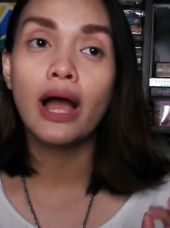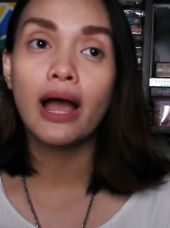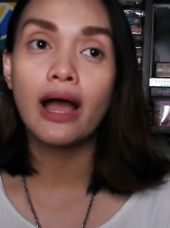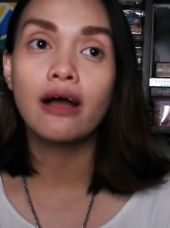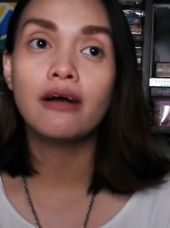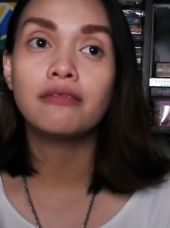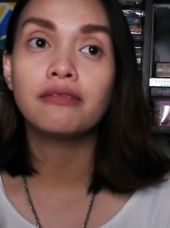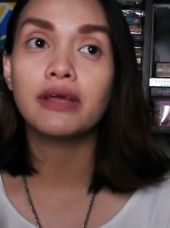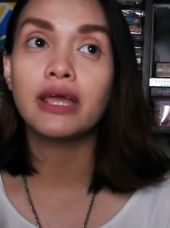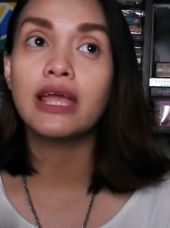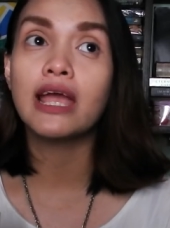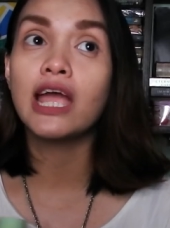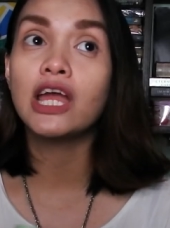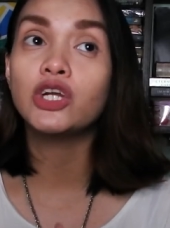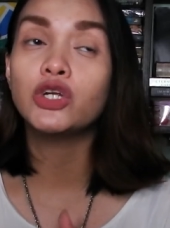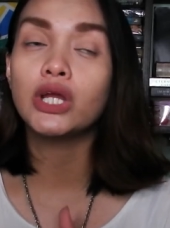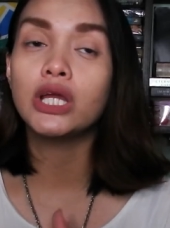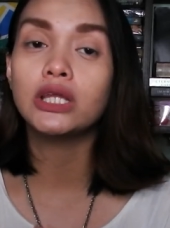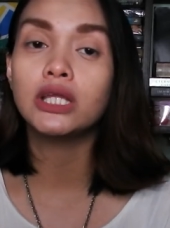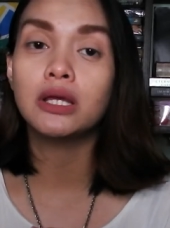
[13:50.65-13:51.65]
have a
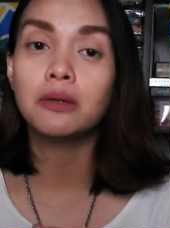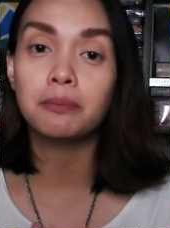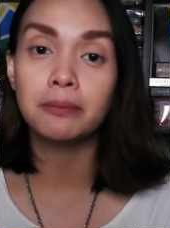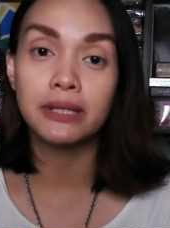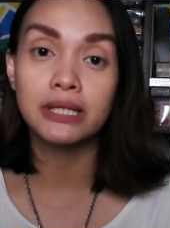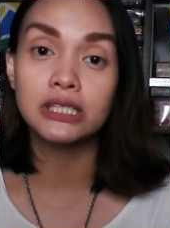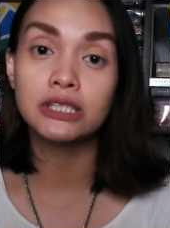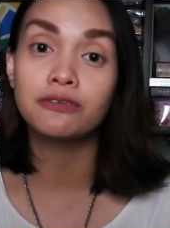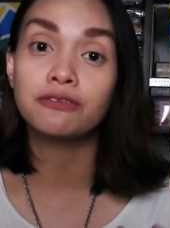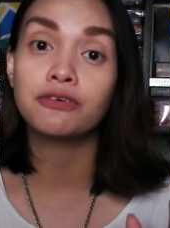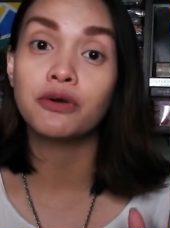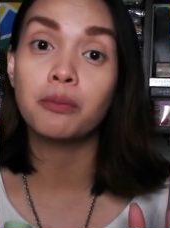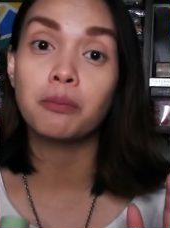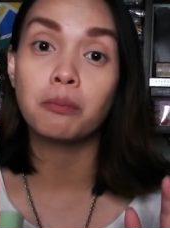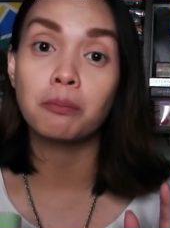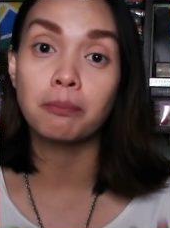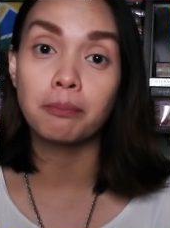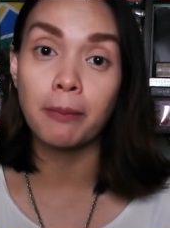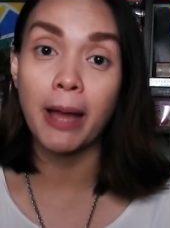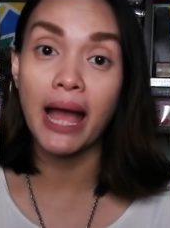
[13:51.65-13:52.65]
hydrating mist
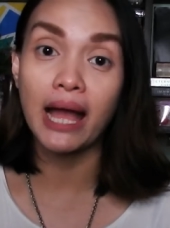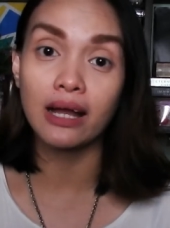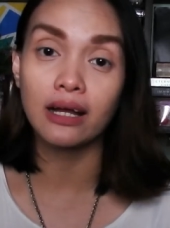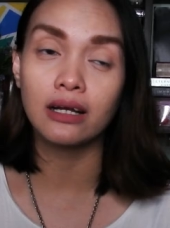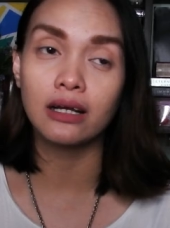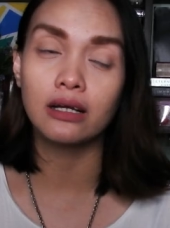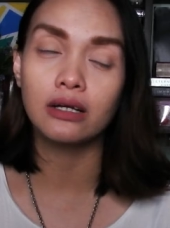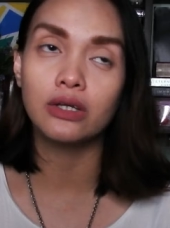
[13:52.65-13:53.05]
from MAC.